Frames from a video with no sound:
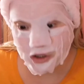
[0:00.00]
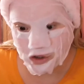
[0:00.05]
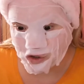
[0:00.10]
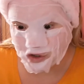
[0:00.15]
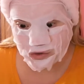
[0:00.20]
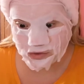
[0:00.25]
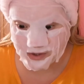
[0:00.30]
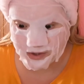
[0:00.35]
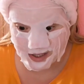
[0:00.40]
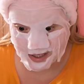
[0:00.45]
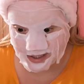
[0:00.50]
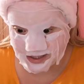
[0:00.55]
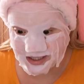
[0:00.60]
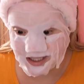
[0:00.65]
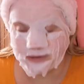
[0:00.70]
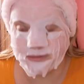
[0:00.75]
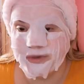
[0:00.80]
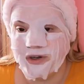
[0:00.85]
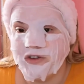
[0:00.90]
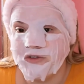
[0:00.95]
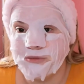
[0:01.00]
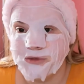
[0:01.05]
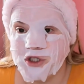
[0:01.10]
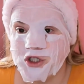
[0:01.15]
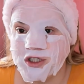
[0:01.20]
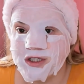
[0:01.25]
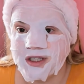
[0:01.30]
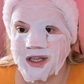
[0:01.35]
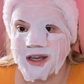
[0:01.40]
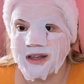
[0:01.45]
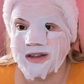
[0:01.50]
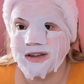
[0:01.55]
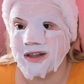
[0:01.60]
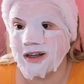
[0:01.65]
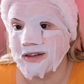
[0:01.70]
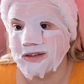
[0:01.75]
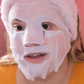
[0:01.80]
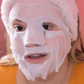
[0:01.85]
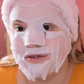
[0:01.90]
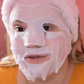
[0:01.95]
you saw the excitement of me just getting
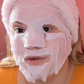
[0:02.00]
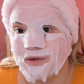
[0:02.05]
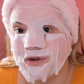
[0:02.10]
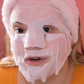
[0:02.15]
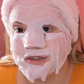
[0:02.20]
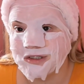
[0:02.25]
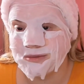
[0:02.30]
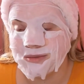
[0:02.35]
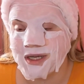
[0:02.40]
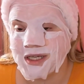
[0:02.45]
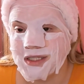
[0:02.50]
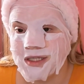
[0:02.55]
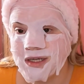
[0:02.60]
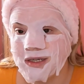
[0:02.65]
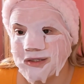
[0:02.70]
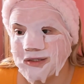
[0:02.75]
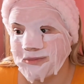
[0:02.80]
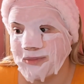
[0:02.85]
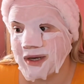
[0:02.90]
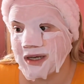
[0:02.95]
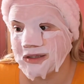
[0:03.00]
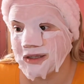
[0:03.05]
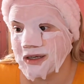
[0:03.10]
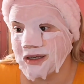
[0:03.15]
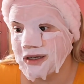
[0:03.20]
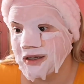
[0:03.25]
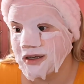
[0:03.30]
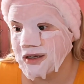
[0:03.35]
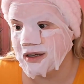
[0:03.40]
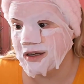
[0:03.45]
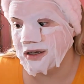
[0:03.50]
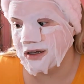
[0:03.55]
that Lethal Cosmetics palette.